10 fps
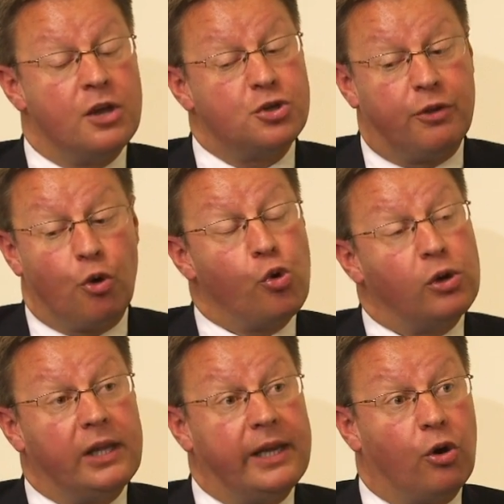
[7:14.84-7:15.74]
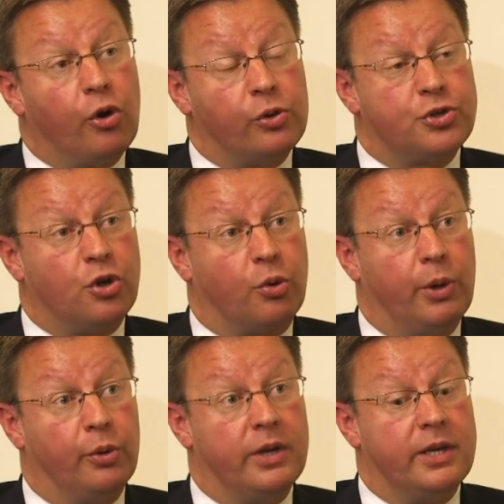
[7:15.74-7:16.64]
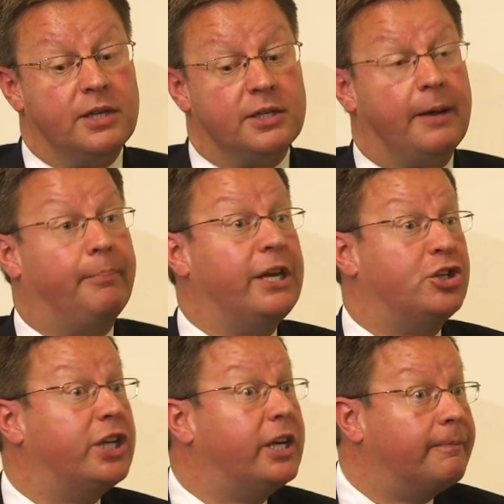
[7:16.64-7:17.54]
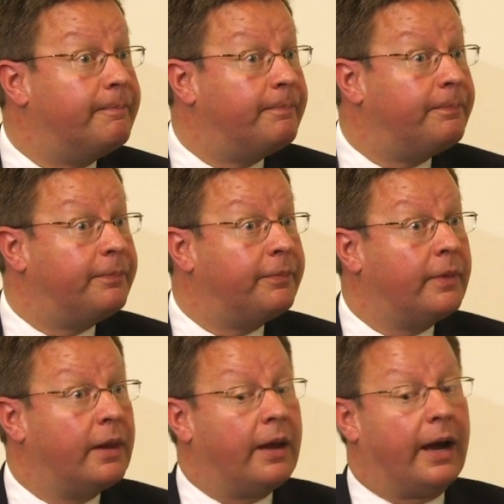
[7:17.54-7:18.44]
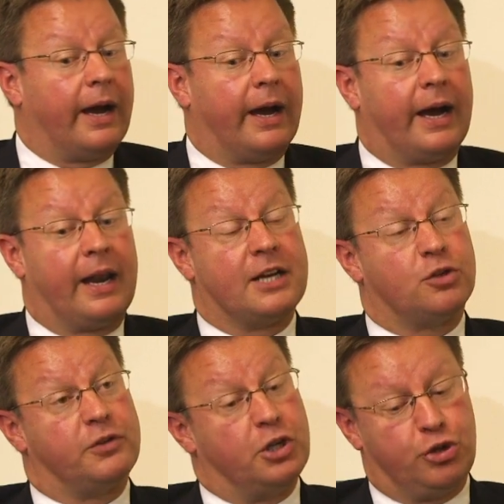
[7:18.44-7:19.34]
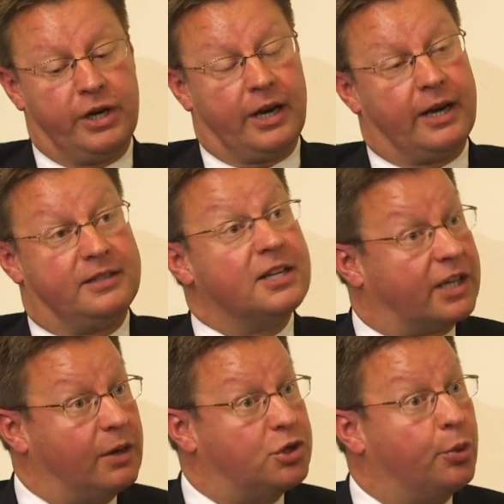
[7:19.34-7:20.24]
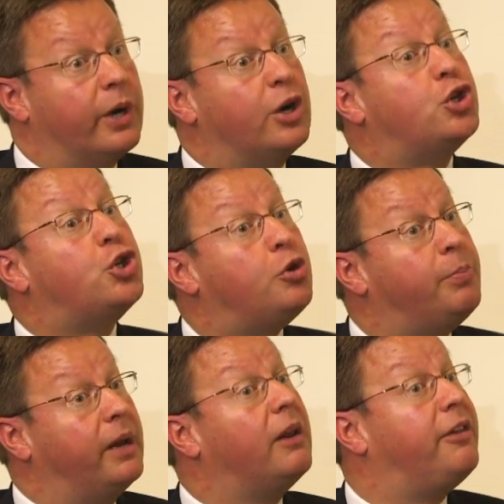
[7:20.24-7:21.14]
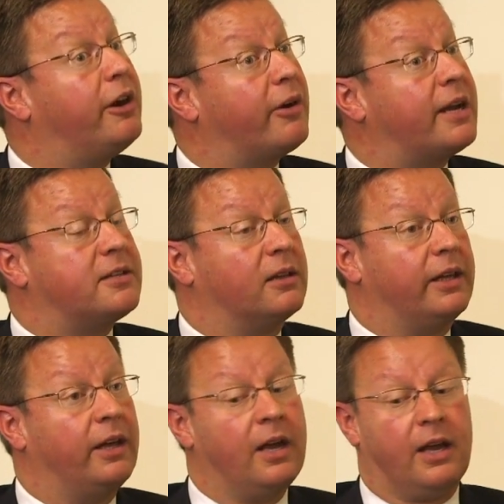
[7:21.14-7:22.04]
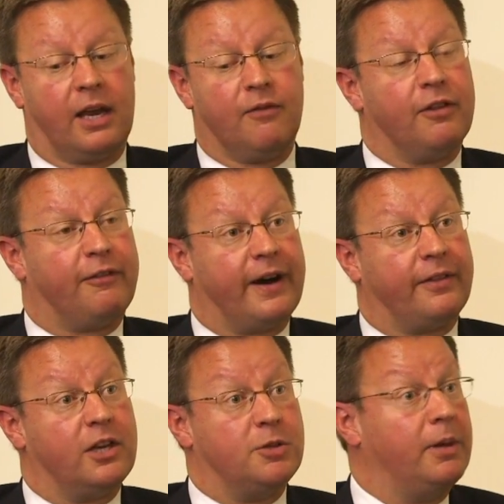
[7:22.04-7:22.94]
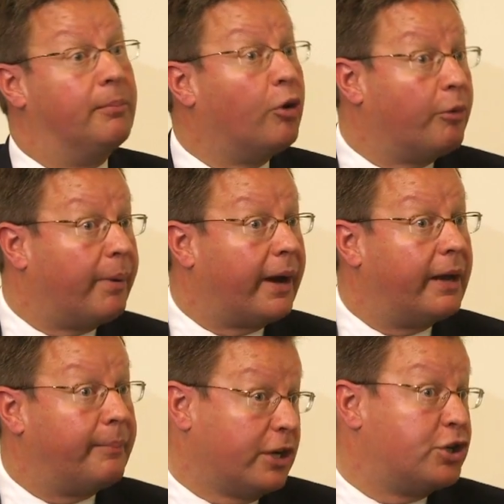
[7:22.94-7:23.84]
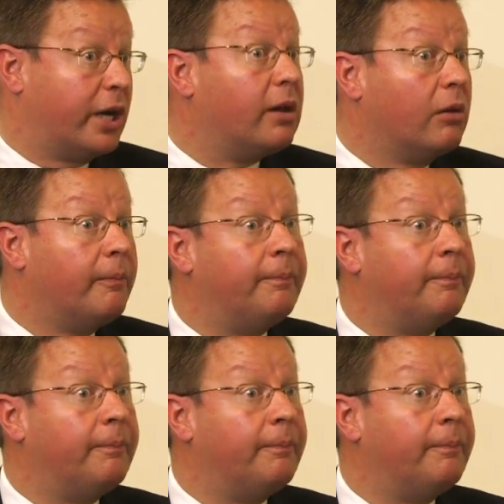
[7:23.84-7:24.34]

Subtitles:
So the only oil stock we own is BG, and that's obviously trading at a discount to where it should be, theoretically, given the fact that it's been bought by Shell.